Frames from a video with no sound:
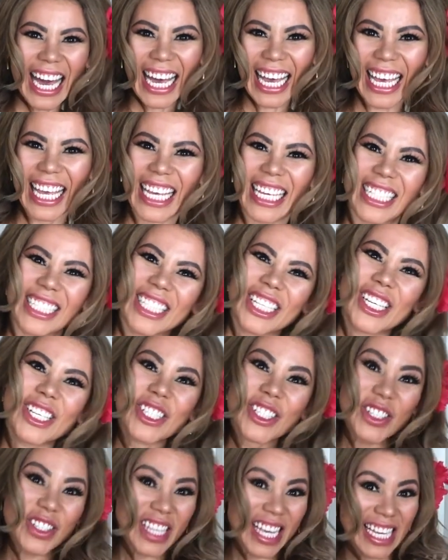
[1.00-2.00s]
Okay,
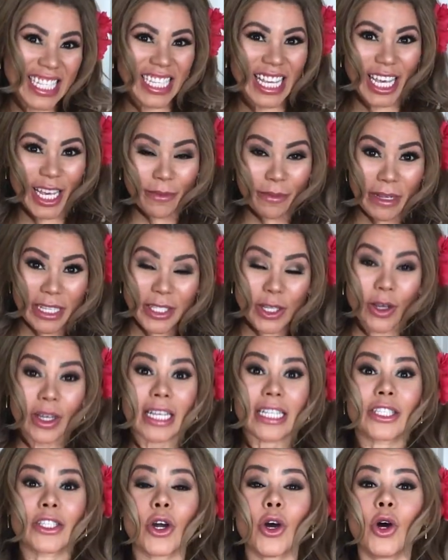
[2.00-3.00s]
today's episode
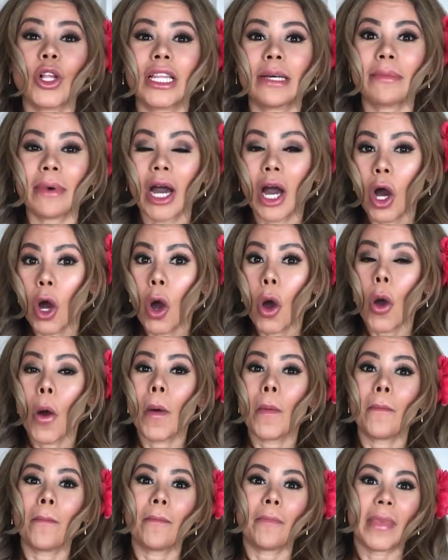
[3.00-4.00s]
it's all about
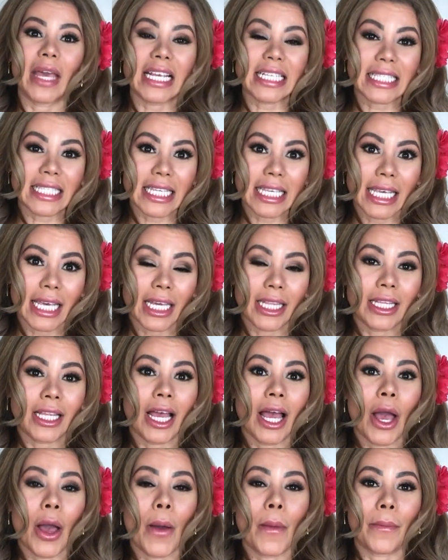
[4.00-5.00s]
Mexican
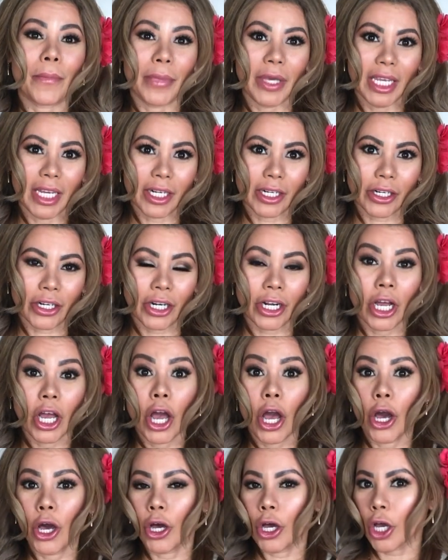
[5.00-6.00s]
beer.
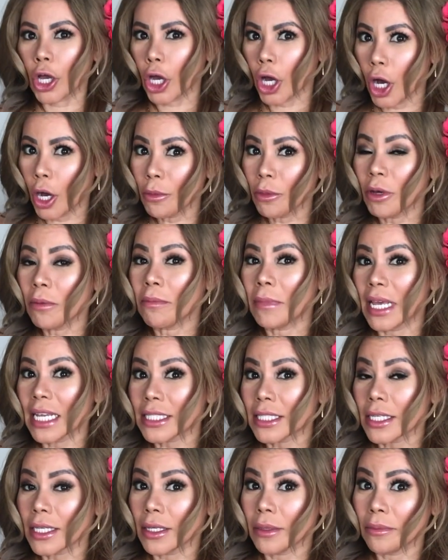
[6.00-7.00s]
Common
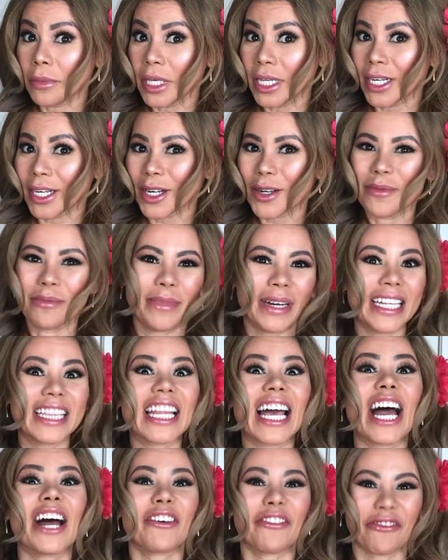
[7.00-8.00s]
Mexican beer, but
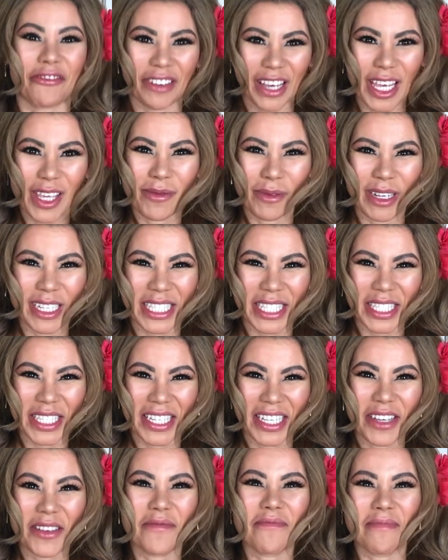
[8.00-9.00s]
not famous
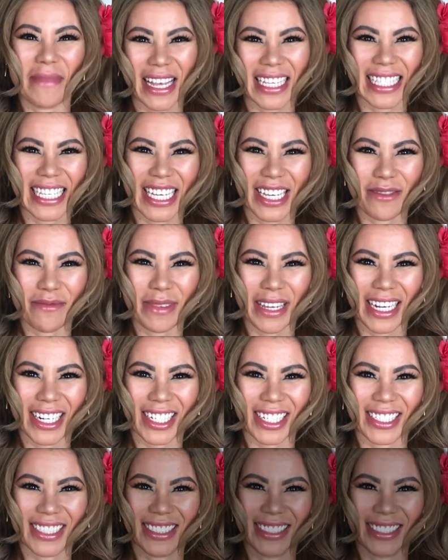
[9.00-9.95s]
Mexican beer.